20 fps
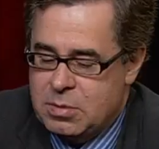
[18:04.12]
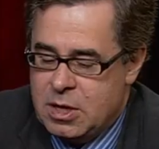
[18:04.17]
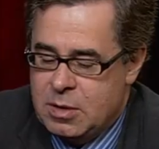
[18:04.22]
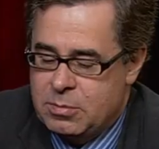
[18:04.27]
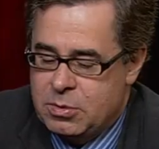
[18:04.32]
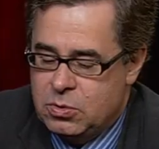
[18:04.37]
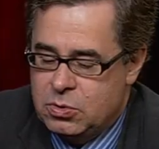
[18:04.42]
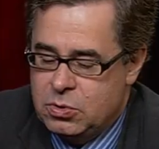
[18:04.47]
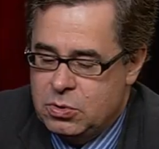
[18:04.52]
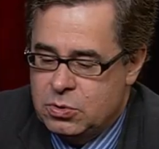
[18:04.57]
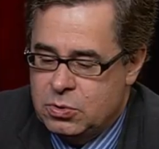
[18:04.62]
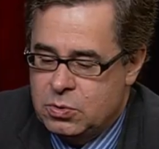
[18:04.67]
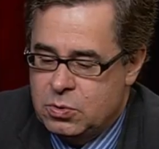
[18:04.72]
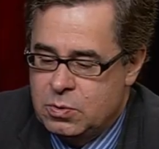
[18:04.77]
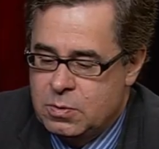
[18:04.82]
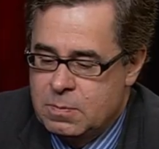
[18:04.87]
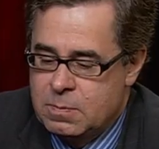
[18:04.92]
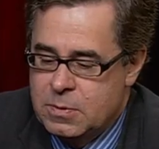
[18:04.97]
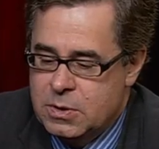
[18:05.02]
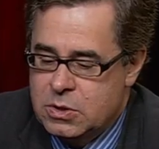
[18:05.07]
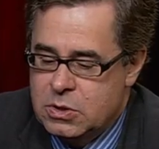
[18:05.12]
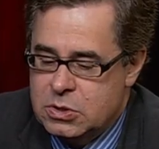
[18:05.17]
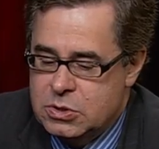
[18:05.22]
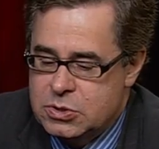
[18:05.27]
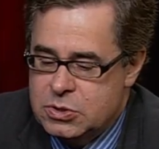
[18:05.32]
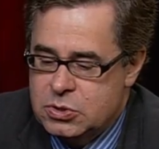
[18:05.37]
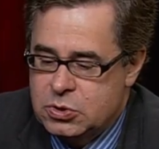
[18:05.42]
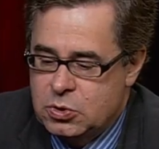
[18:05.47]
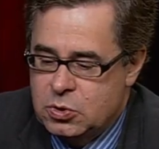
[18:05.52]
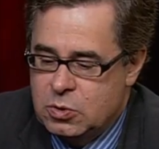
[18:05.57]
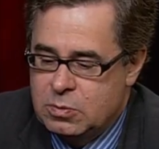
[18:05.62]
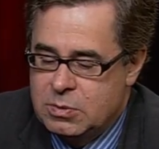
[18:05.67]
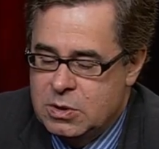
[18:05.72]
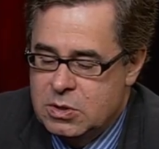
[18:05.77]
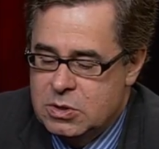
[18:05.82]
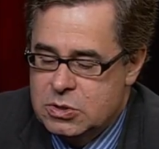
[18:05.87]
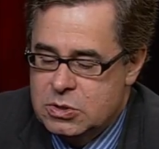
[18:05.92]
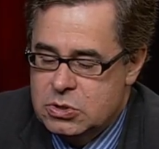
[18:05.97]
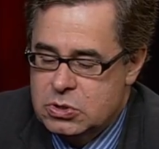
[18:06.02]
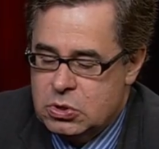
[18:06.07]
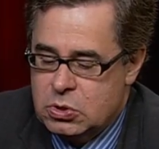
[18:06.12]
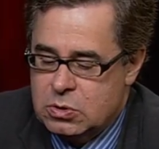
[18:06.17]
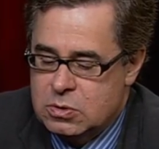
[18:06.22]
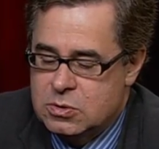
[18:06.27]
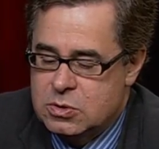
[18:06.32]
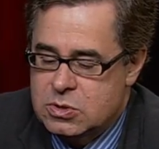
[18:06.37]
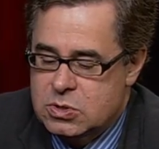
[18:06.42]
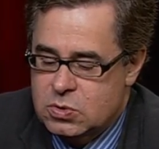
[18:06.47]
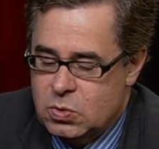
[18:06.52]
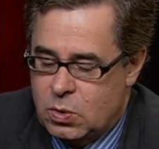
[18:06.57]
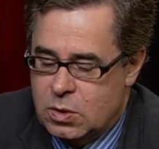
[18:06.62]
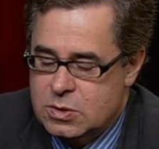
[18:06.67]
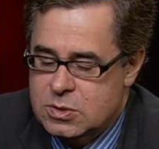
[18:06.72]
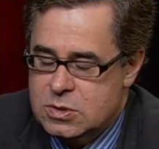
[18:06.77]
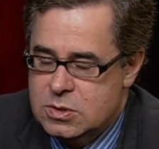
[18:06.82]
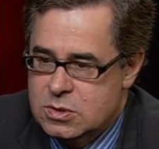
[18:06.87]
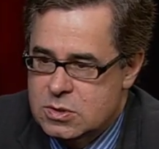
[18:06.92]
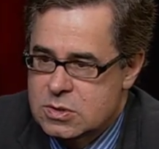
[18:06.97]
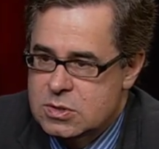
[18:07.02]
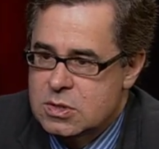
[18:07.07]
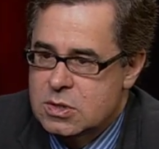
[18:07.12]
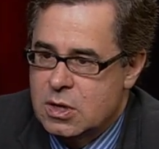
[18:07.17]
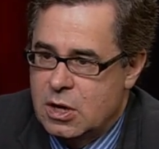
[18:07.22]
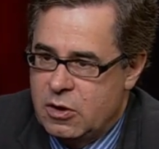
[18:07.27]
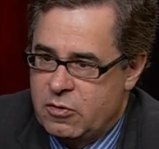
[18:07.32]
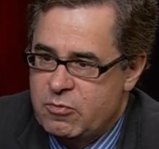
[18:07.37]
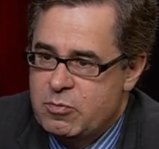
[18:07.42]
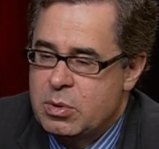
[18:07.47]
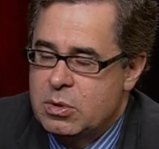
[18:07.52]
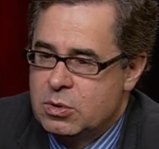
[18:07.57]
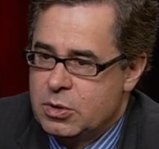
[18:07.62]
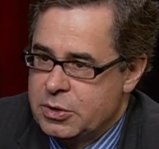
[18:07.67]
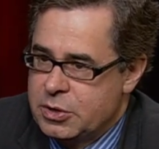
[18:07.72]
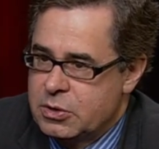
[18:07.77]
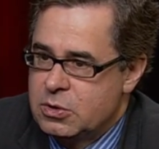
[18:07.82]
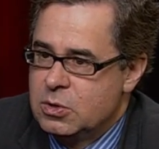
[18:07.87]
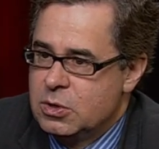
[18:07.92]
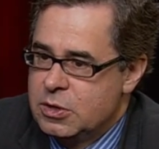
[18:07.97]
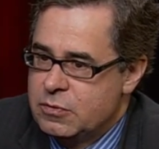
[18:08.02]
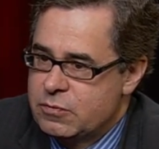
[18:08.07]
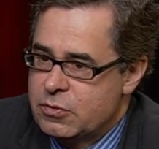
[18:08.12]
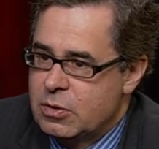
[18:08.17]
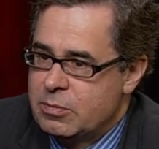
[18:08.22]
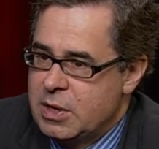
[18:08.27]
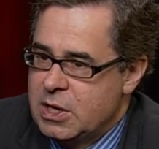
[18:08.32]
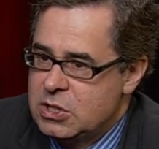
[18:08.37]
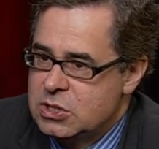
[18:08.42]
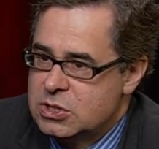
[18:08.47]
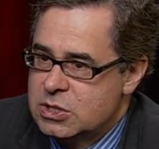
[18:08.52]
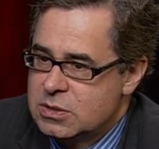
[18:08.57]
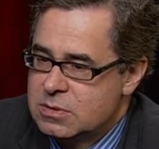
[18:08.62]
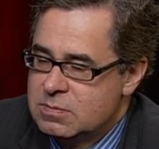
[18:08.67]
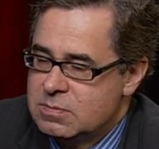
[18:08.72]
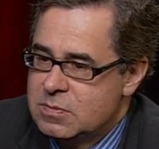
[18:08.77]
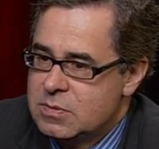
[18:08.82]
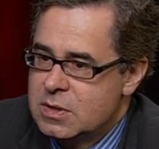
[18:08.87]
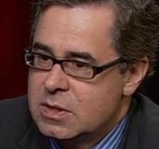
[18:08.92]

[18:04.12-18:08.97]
people who consume certain sources of political information